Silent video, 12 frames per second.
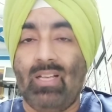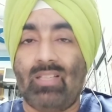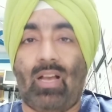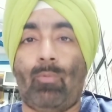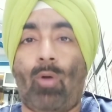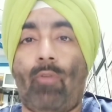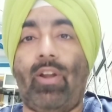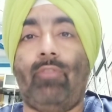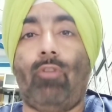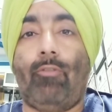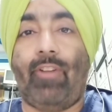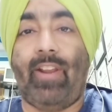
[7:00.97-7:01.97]
Some offer it
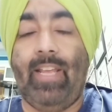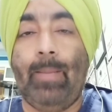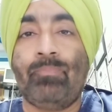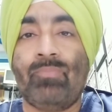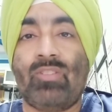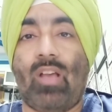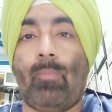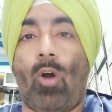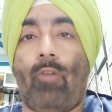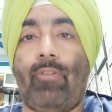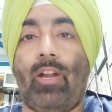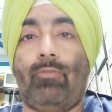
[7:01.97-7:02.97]
for free. Some
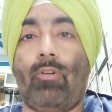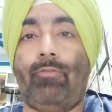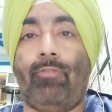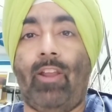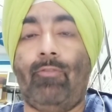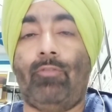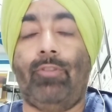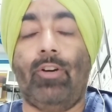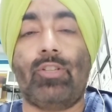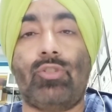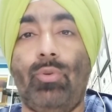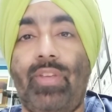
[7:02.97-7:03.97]
offer it for free for
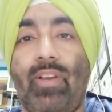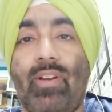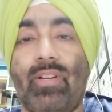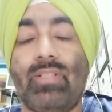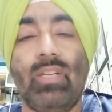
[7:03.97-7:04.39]
first 2 years.